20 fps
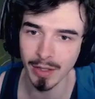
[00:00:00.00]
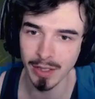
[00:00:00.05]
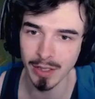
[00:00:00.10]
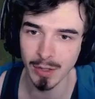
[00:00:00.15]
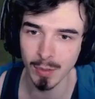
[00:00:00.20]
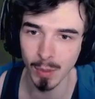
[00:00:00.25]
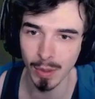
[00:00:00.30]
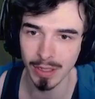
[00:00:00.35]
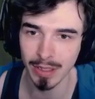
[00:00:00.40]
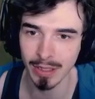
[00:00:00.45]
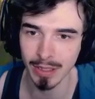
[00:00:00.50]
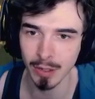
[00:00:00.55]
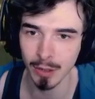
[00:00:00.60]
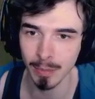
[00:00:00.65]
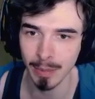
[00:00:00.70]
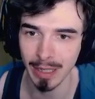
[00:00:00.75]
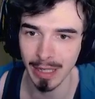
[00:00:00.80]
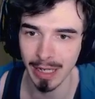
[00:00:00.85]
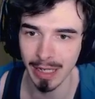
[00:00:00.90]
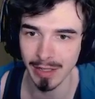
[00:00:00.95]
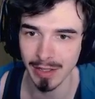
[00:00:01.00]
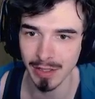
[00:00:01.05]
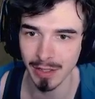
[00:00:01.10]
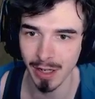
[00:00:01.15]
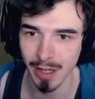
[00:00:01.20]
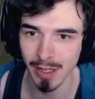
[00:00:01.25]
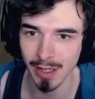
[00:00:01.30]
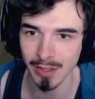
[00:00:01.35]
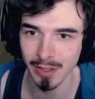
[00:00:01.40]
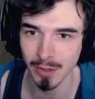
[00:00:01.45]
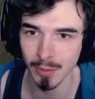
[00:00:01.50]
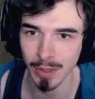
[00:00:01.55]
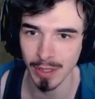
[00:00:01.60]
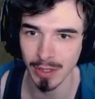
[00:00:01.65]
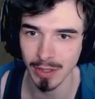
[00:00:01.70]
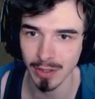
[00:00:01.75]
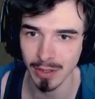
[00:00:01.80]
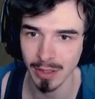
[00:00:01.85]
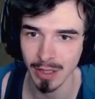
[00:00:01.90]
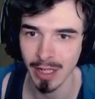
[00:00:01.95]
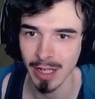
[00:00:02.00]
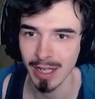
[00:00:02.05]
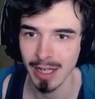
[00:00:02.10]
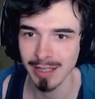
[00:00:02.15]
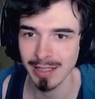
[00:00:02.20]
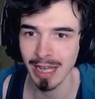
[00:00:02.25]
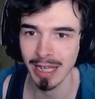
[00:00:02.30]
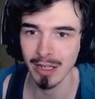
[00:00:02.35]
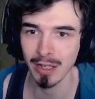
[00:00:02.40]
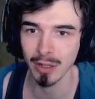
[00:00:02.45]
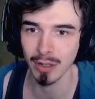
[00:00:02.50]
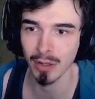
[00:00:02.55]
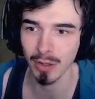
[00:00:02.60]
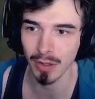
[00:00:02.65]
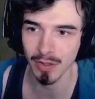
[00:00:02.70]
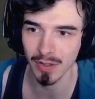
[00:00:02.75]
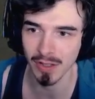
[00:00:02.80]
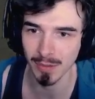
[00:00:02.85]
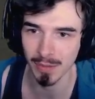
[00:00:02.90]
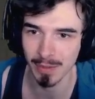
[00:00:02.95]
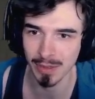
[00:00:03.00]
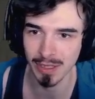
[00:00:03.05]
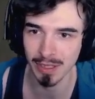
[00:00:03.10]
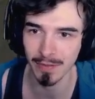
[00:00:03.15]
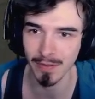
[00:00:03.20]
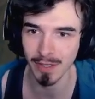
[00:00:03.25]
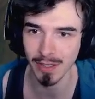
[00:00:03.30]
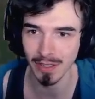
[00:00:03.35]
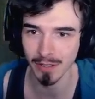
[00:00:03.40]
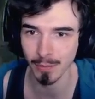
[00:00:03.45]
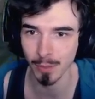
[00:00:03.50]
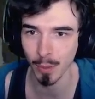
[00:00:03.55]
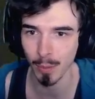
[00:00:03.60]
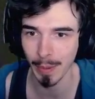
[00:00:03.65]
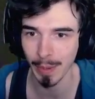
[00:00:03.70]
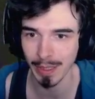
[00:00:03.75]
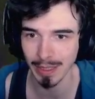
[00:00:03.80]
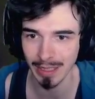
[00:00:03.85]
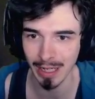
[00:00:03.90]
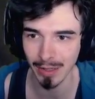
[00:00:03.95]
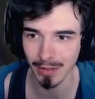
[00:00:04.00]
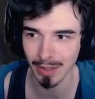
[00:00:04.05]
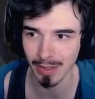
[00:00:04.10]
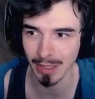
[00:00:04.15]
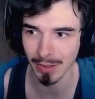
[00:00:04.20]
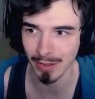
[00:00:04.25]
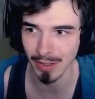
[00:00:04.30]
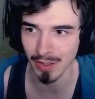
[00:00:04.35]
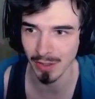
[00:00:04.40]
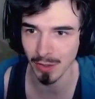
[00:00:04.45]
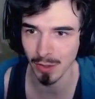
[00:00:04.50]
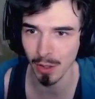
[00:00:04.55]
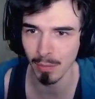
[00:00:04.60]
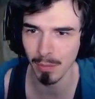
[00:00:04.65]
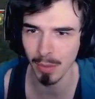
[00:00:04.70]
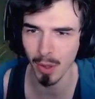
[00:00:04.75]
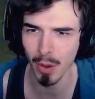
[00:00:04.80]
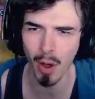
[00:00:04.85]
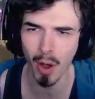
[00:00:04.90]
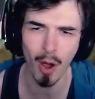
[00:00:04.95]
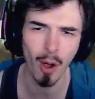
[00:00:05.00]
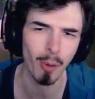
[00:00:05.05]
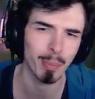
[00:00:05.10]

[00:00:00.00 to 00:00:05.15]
this one a little bit later, guys, so we can take a look at the specifics of what went down here in his combo. Oh,